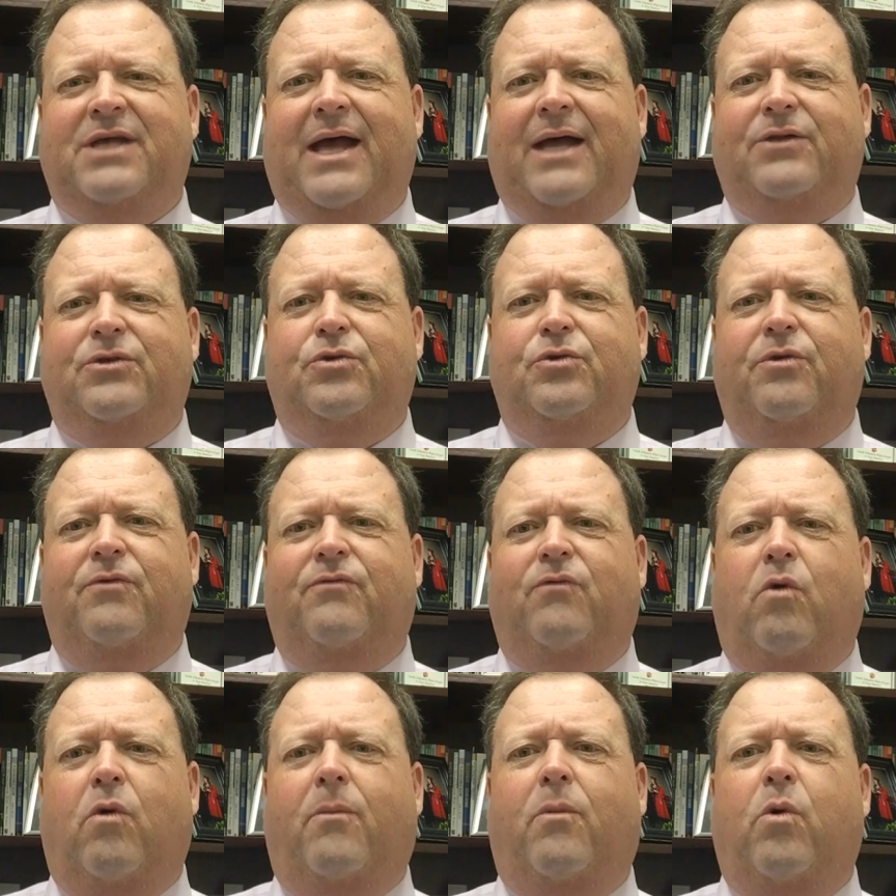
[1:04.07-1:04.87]
out to a
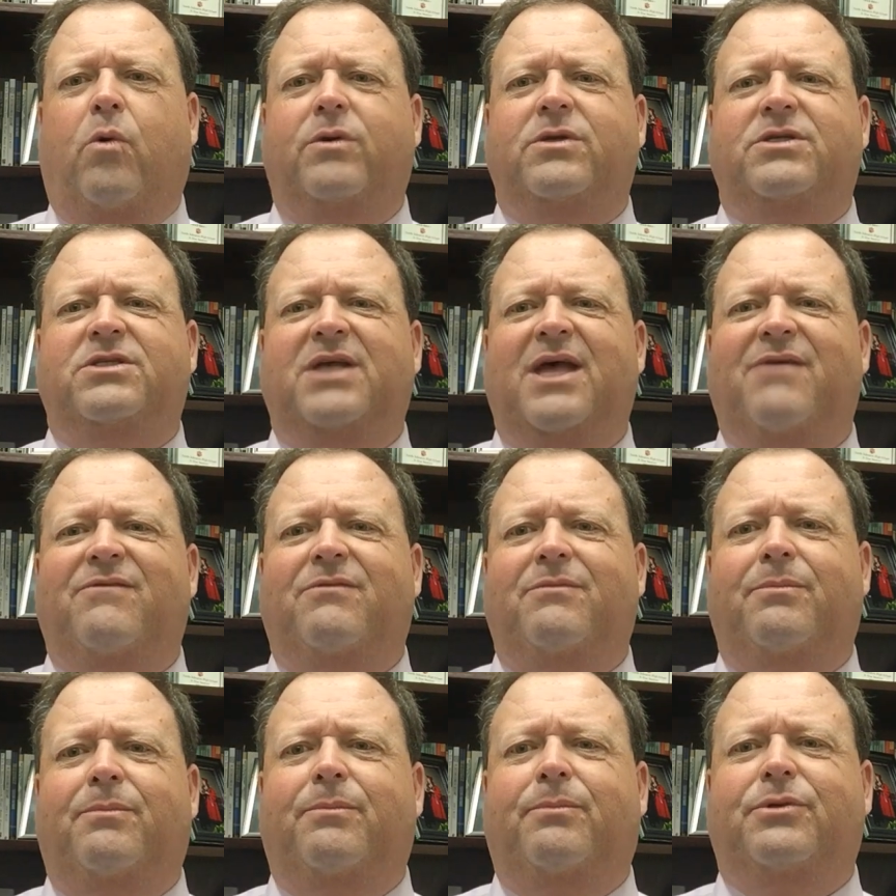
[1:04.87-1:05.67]

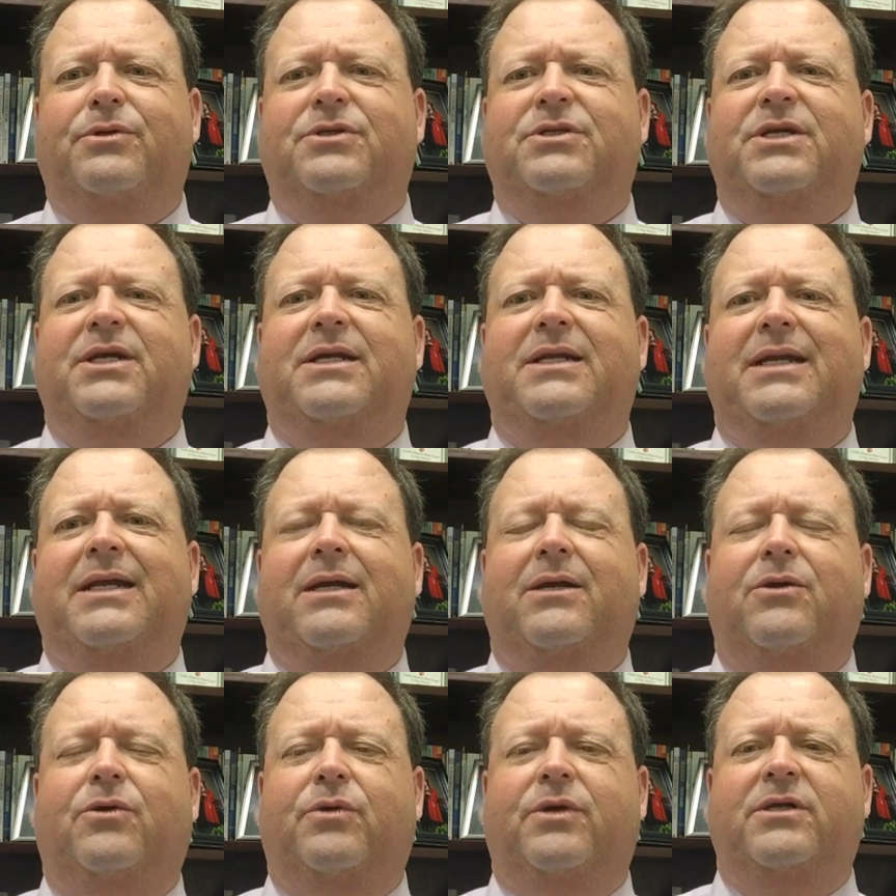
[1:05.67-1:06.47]
4.7%
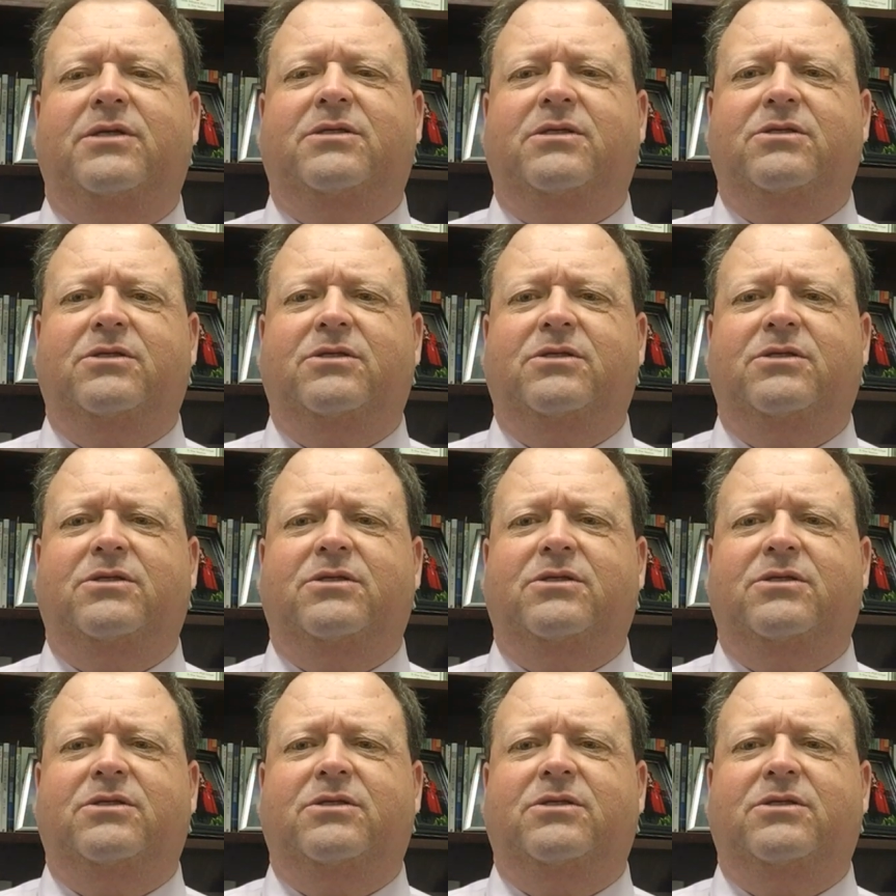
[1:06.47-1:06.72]
increase.